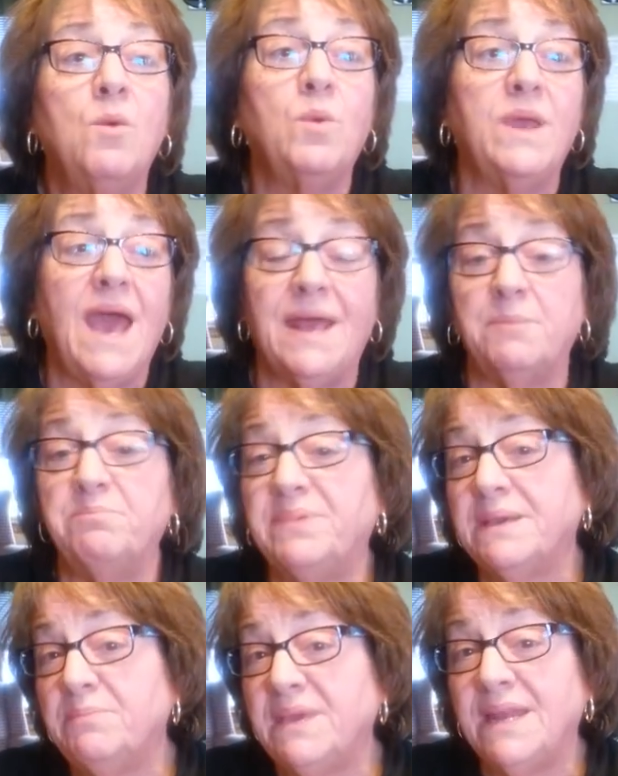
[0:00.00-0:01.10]
We had a
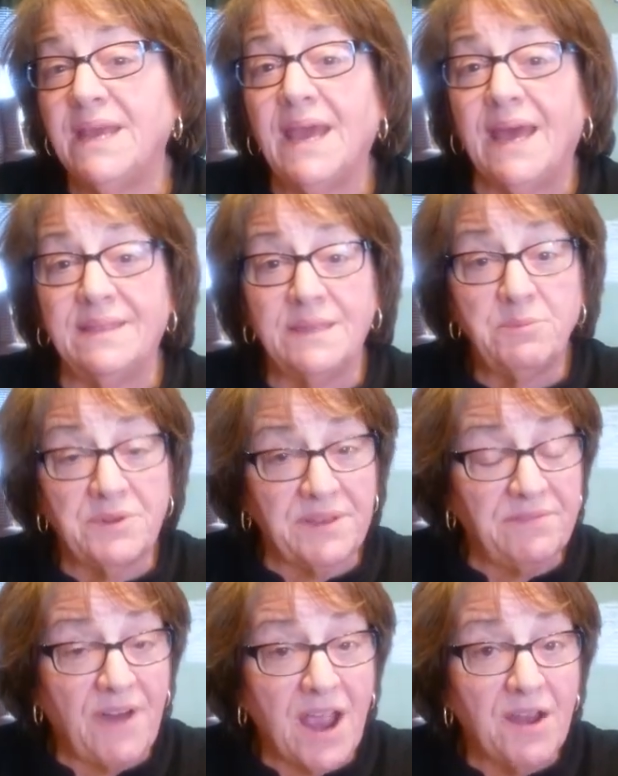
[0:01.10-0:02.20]
big meeting at Liberty
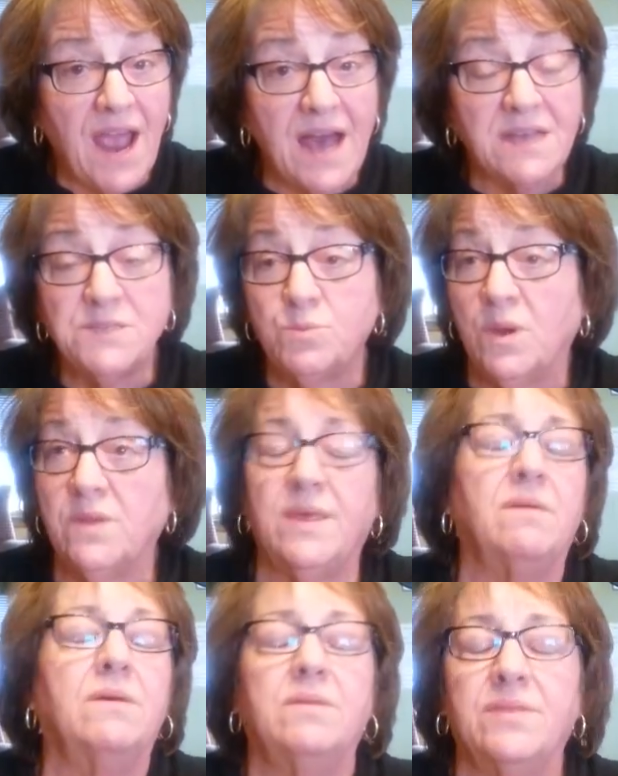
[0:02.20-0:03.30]
Firehouse where
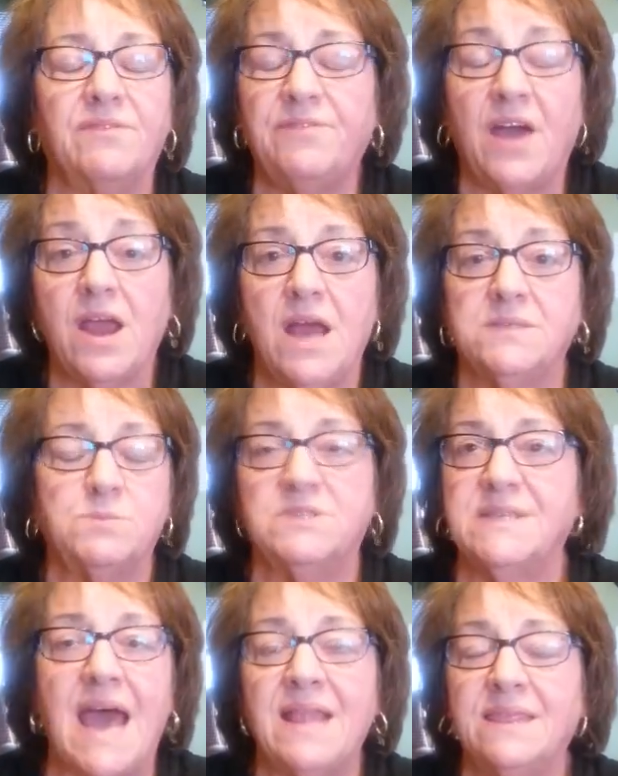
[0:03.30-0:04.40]
the firehouse
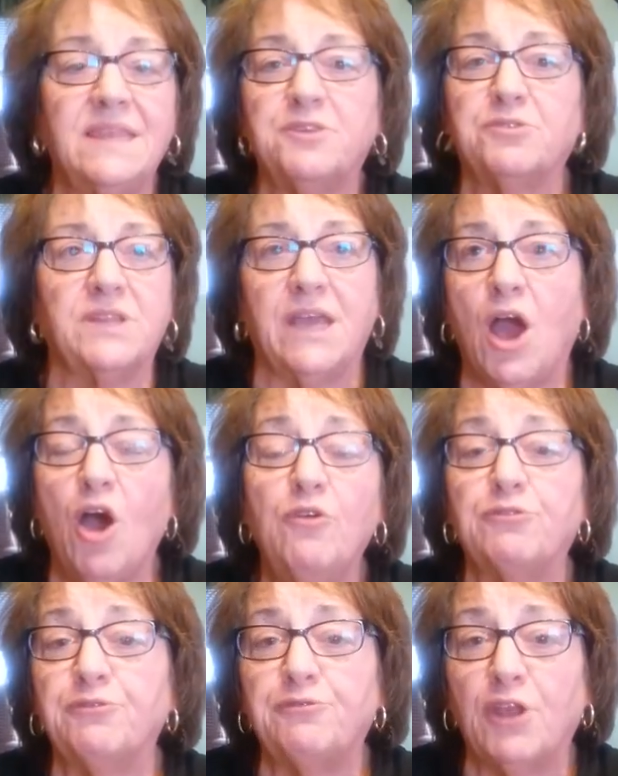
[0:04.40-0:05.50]
was literally
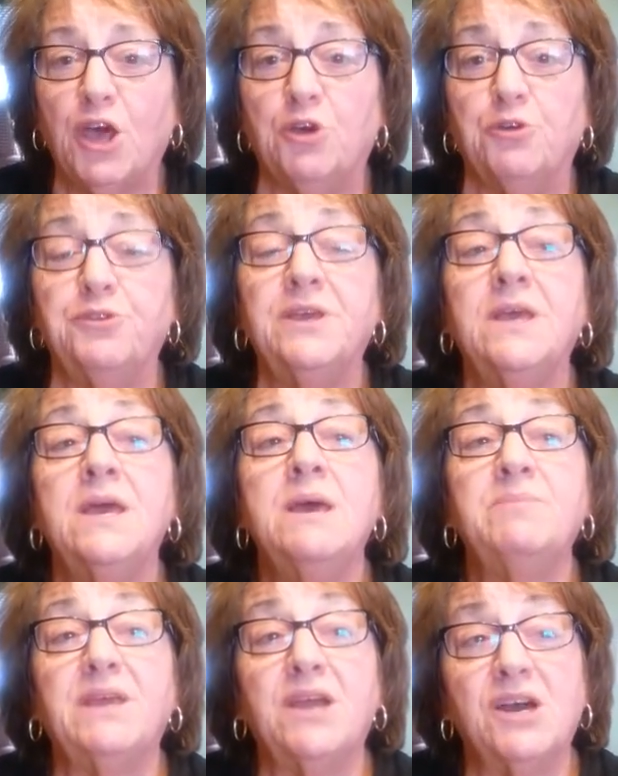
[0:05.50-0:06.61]
overflowed
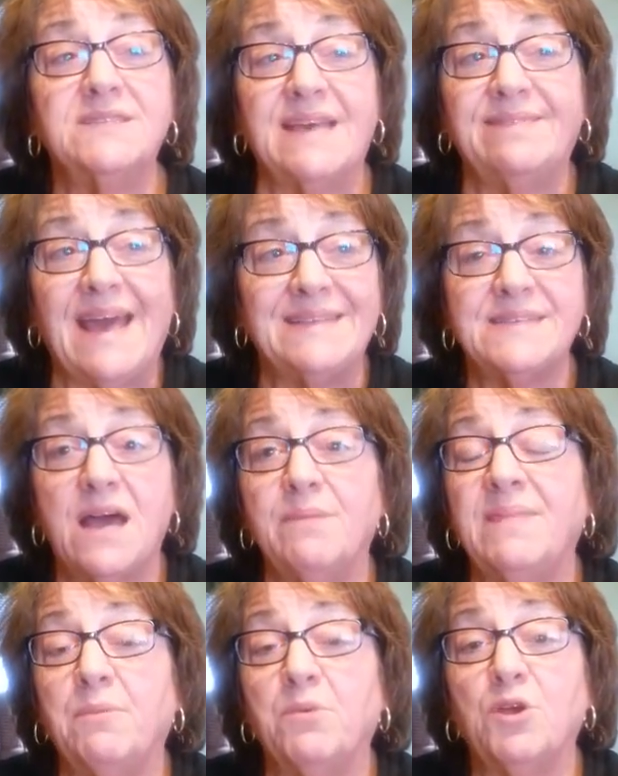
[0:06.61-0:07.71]
because at that
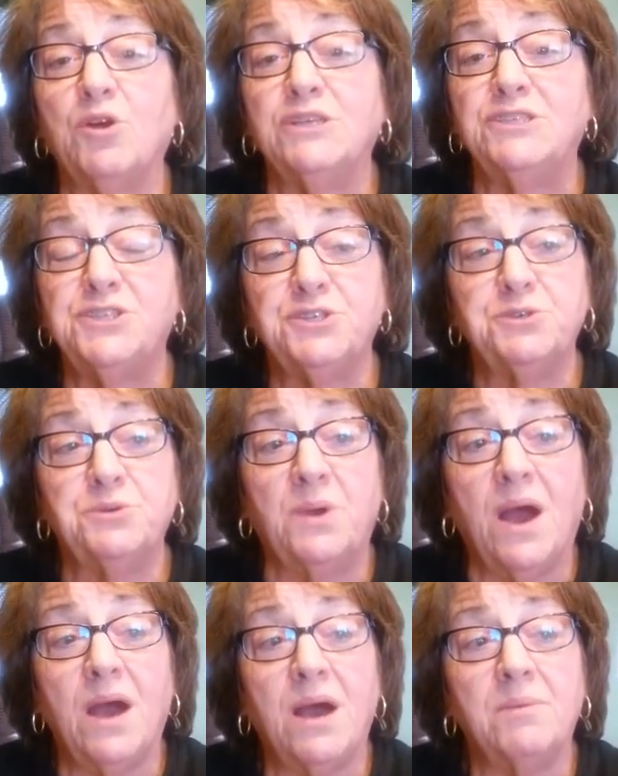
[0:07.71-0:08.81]
time they were going to